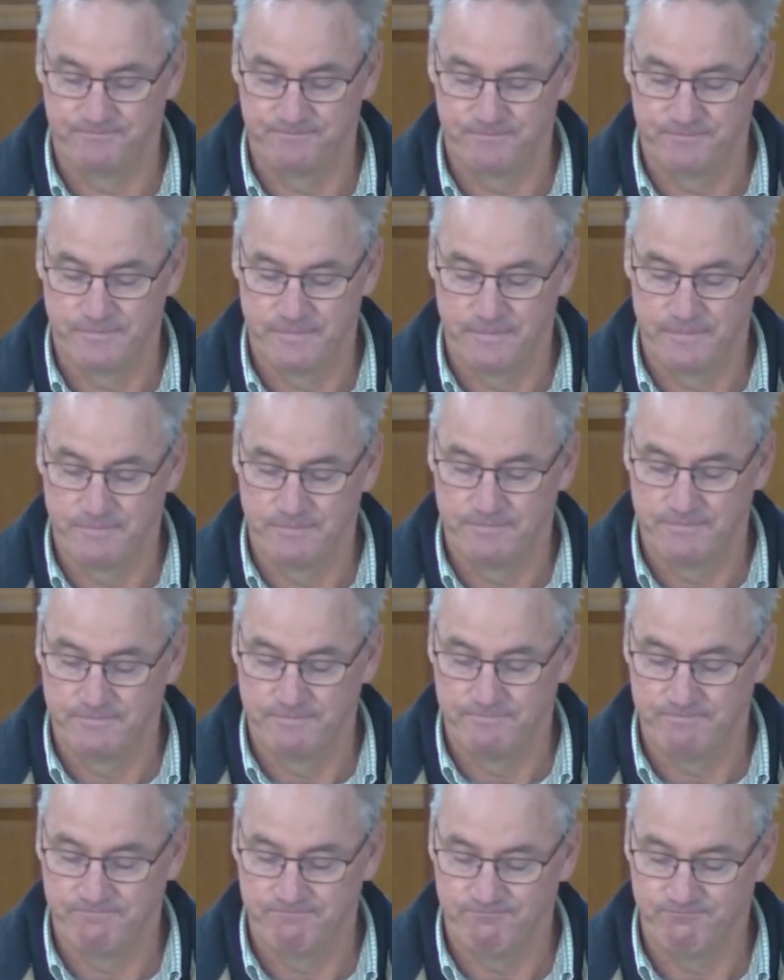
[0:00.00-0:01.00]

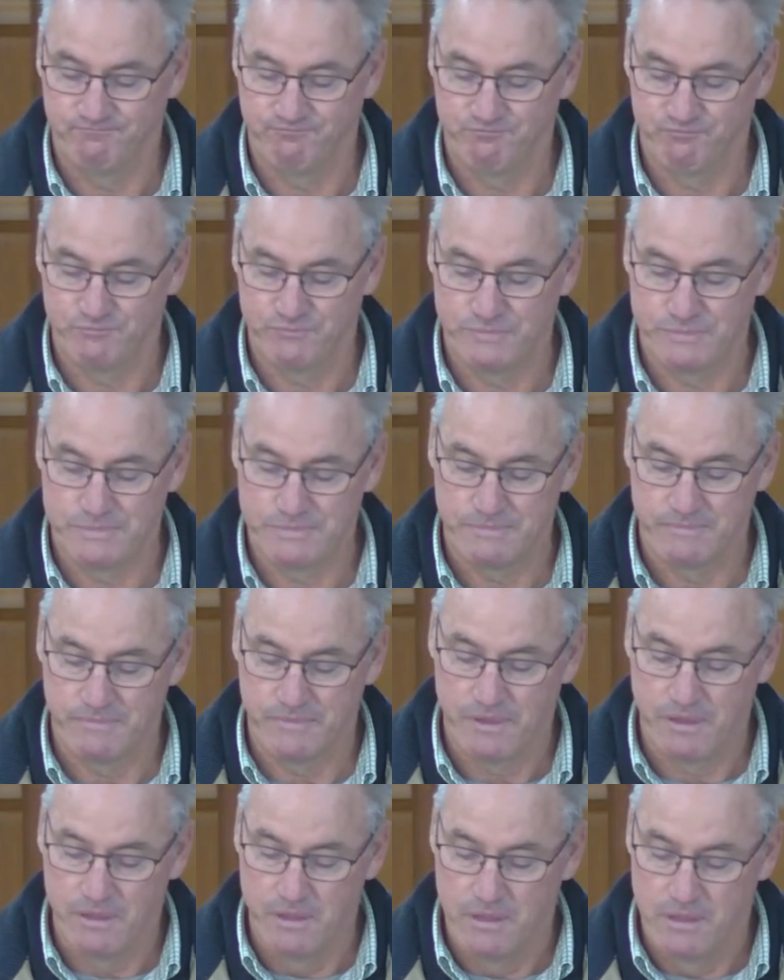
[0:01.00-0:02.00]

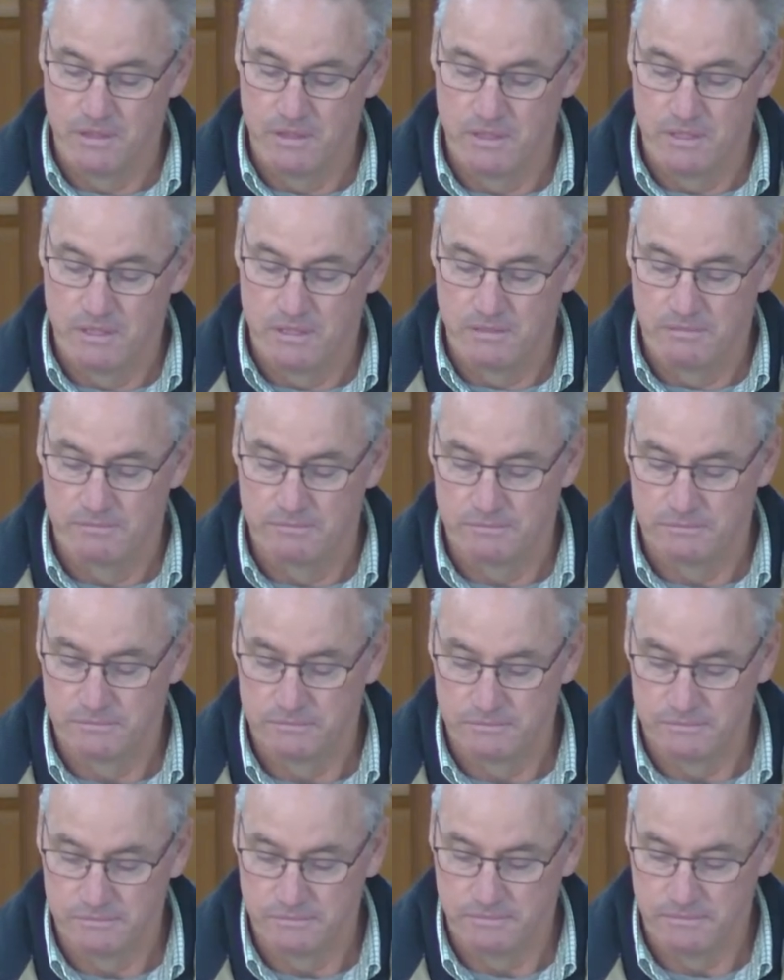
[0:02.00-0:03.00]

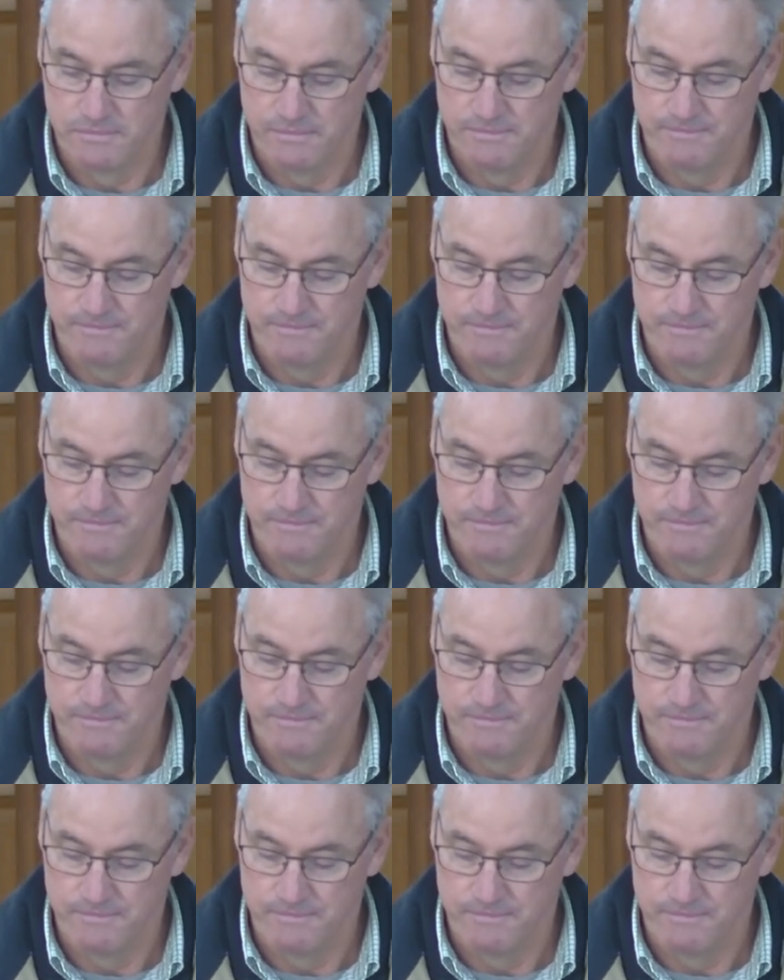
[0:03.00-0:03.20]
[no speech]